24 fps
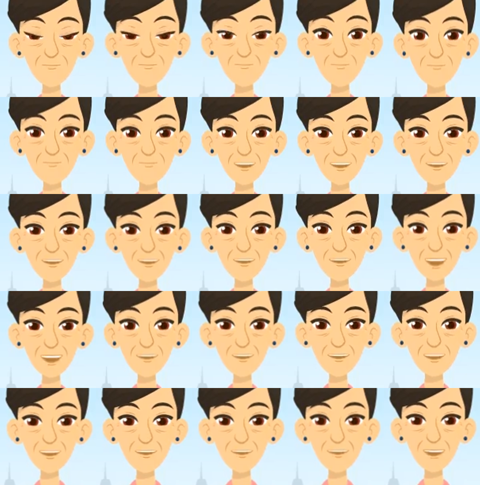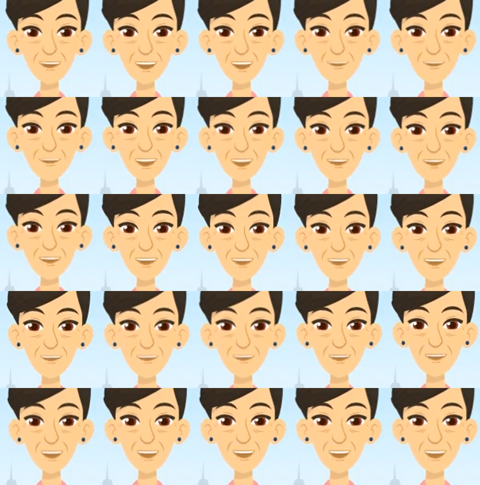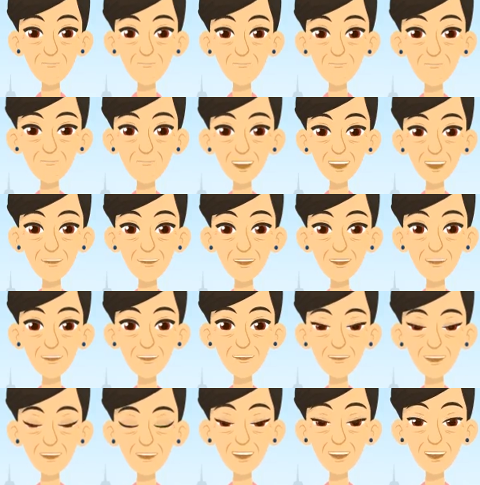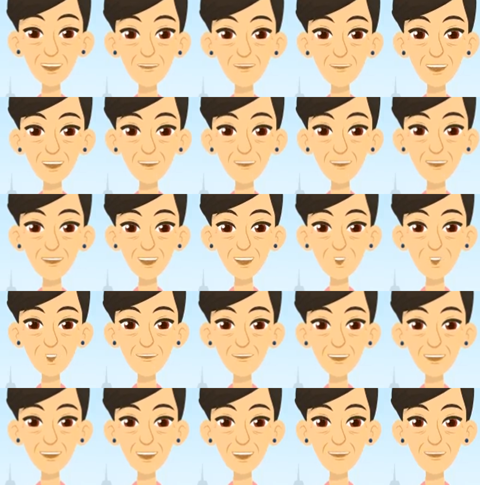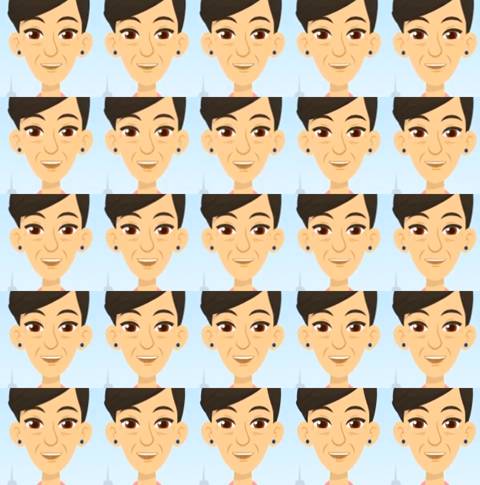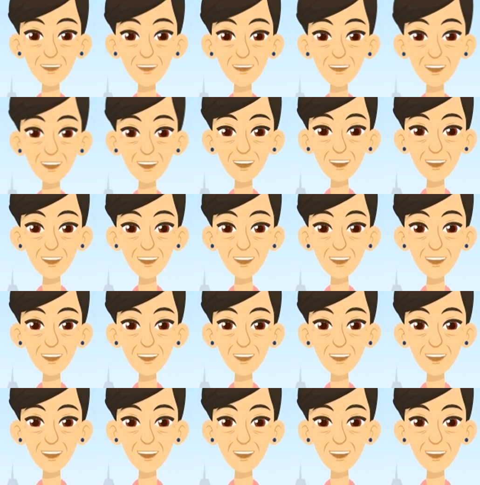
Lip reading: To maintain their accountability, sitting representatives face re-election every 2 years.